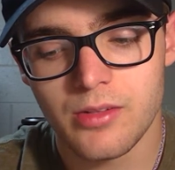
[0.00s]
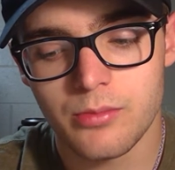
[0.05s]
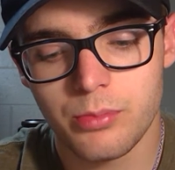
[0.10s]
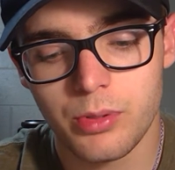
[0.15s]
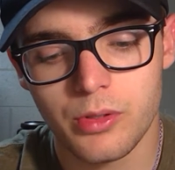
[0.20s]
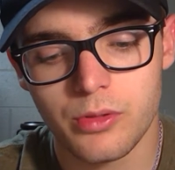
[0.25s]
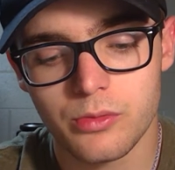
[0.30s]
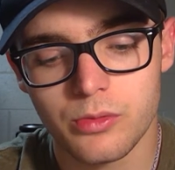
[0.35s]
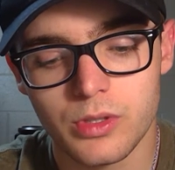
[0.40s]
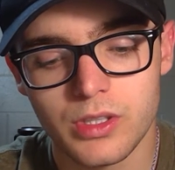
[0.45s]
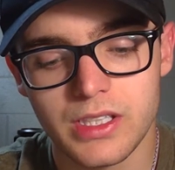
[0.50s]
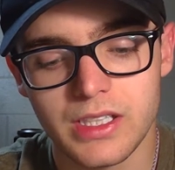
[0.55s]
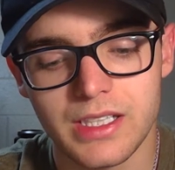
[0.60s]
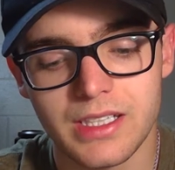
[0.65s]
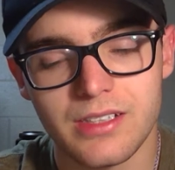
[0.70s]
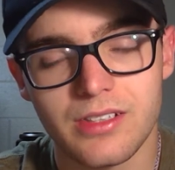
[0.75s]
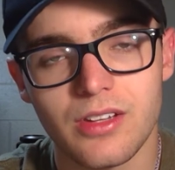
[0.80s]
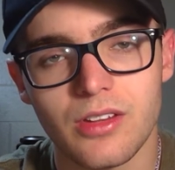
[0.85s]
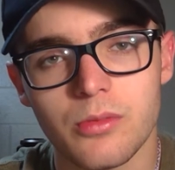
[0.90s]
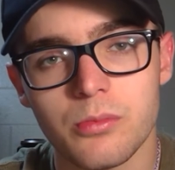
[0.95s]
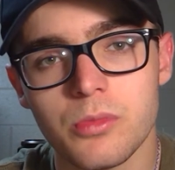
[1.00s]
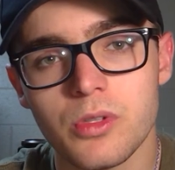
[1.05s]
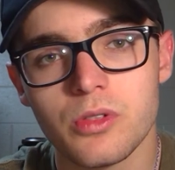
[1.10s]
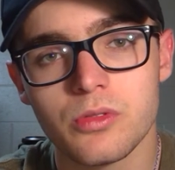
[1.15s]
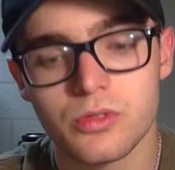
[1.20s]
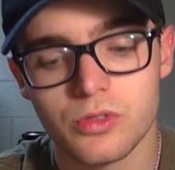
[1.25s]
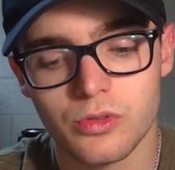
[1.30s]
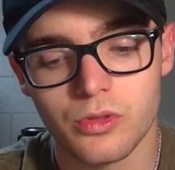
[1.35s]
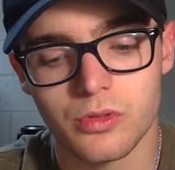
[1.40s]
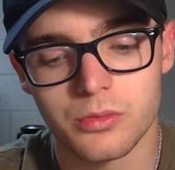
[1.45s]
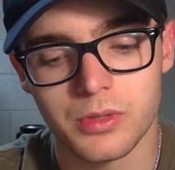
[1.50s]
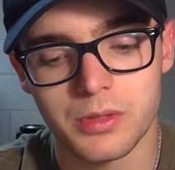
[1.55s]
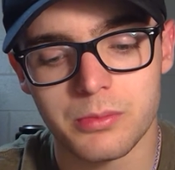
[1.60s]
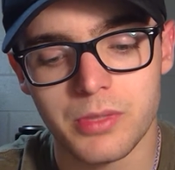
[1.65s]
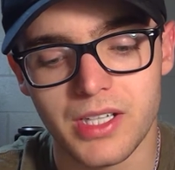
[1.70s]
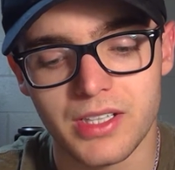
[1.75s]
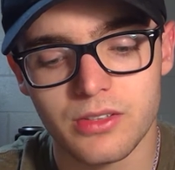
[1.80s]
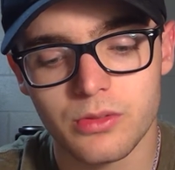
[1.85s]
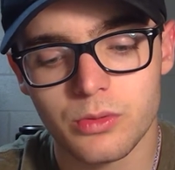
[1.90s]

put one into the moon's orbit by